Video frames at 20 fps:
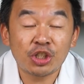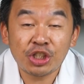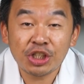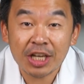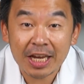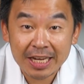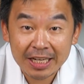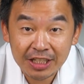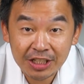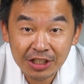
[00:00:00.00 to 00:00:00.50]

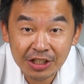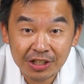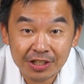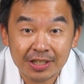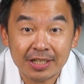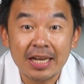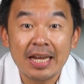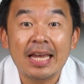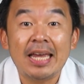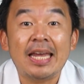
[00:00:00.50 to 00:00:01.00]

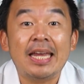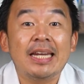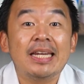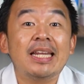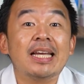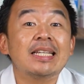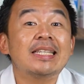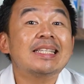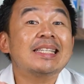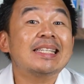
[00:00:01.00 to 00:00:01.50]
changes in
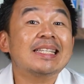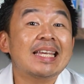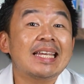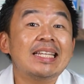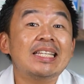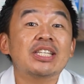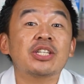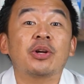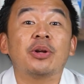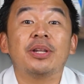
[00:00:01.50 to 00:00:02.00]
their
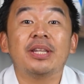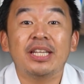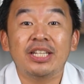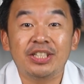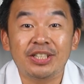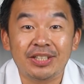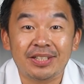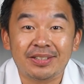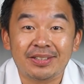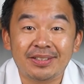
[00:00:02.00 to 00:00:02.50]
skin's condition.